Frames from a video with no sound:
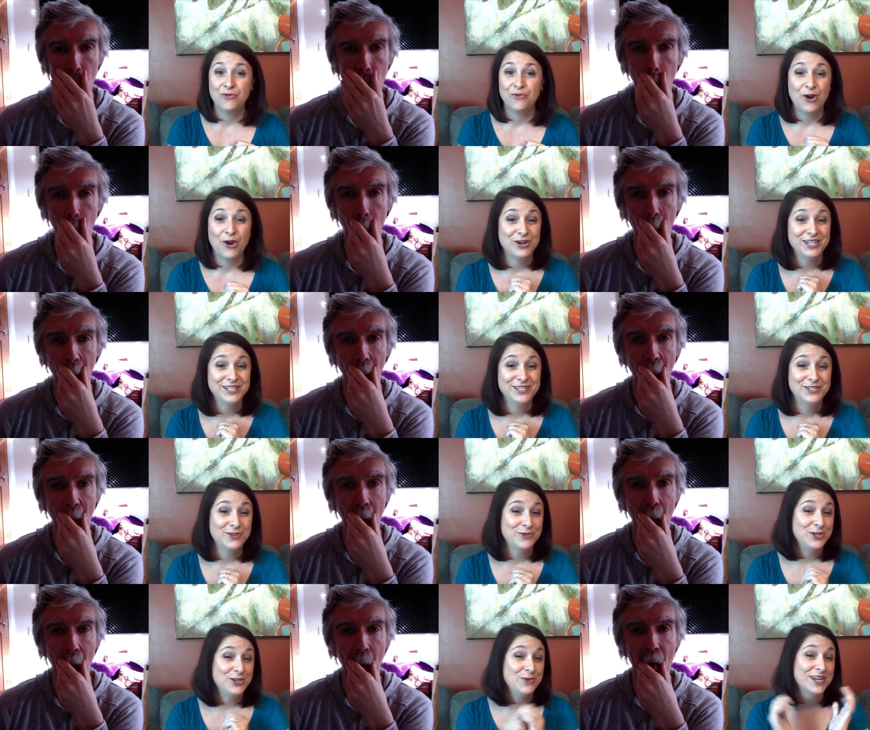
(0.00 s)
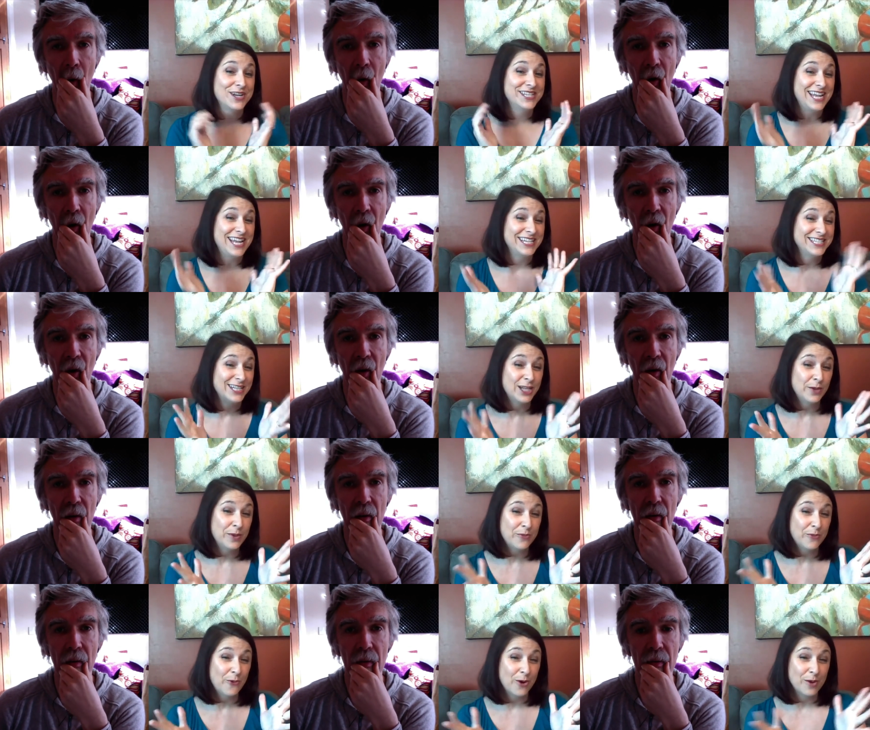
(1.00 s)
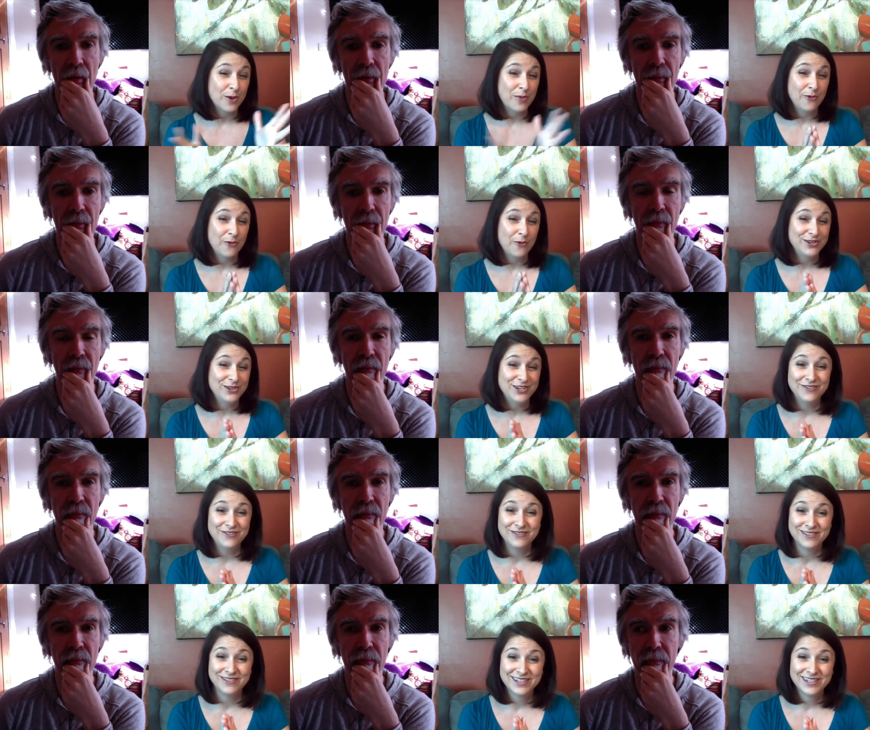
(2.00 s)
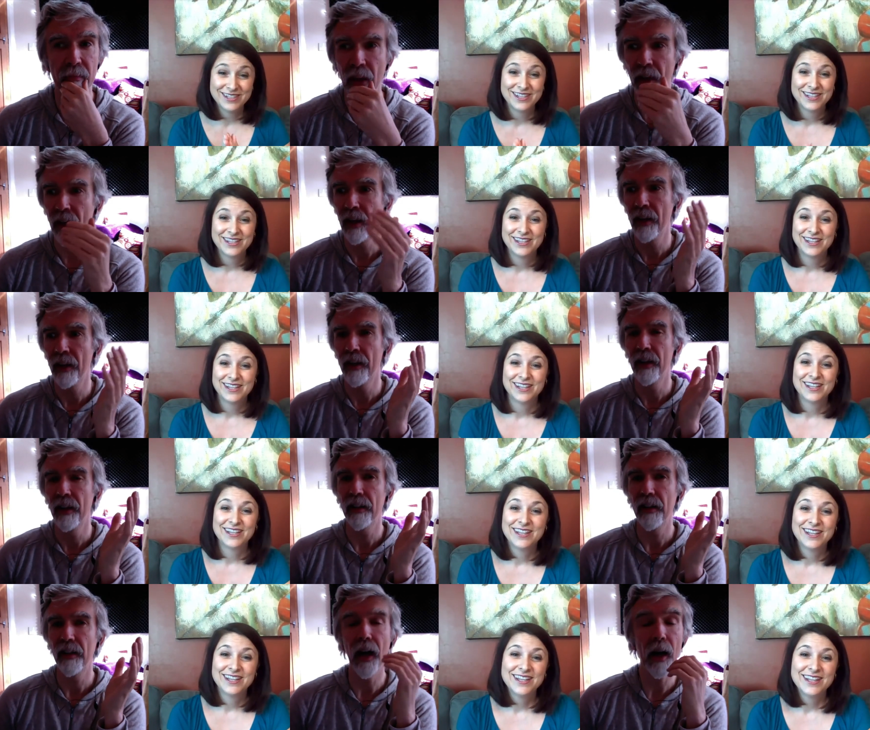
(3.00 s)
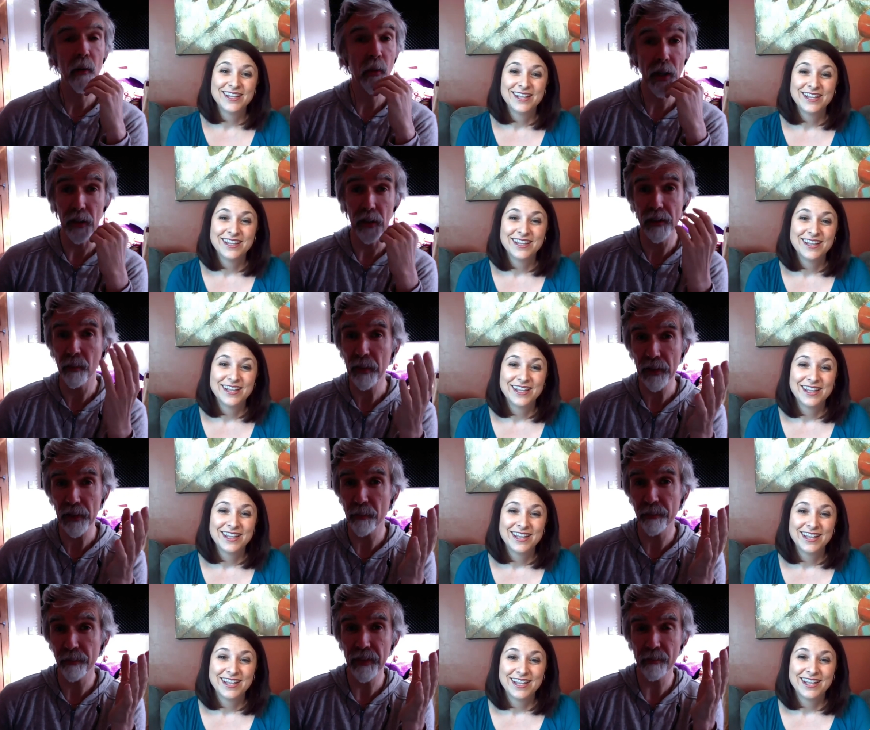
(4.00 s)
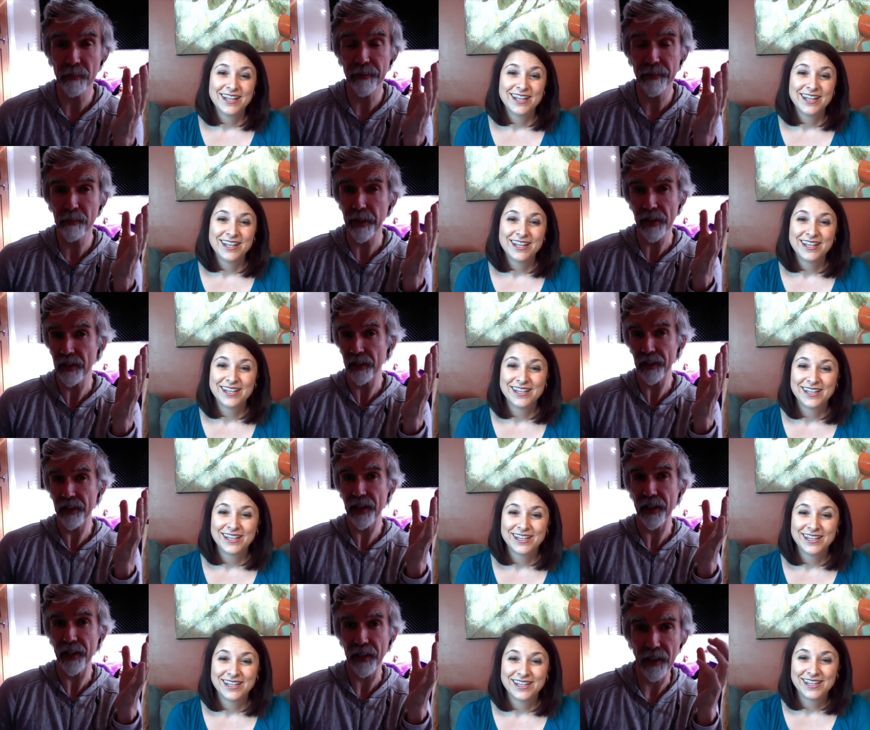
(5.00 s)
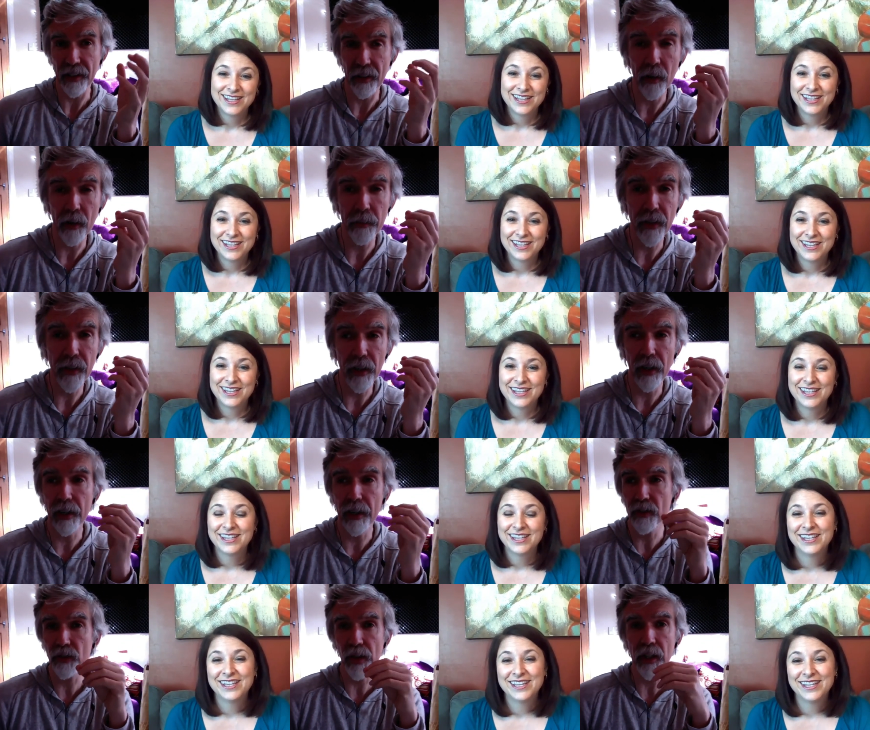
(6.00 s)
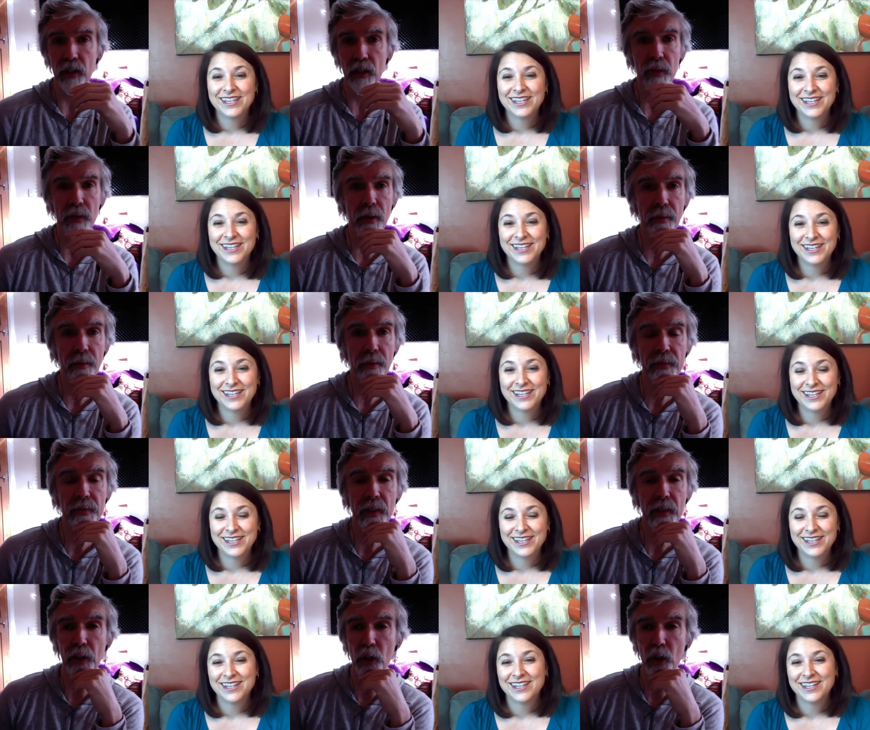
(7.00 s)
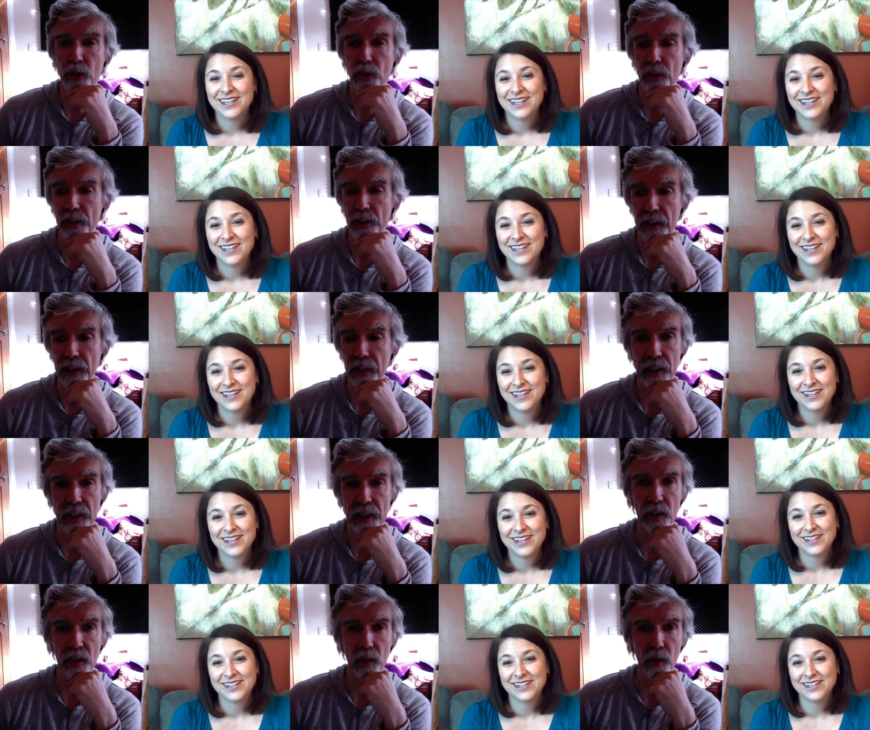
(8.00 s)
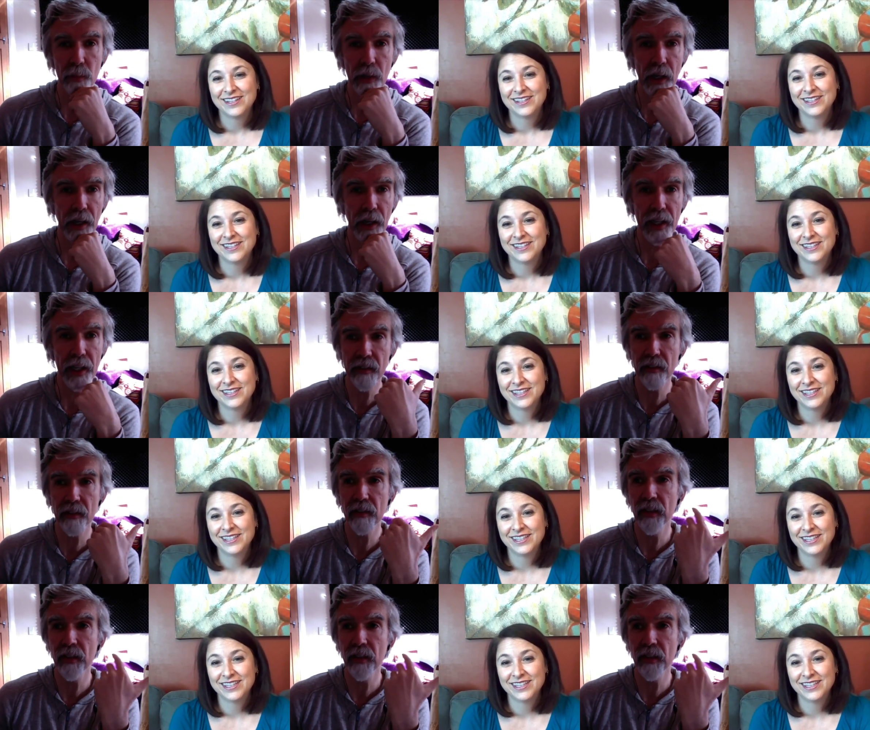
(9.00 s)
Speaker 1: artist. So, do you want to tell us a little bit more about what you do?
Speaker 2: Uh, well, I mean, you, you basically said it. You know, I, I trained with a, an Austrian singing teacher called Mark Hayden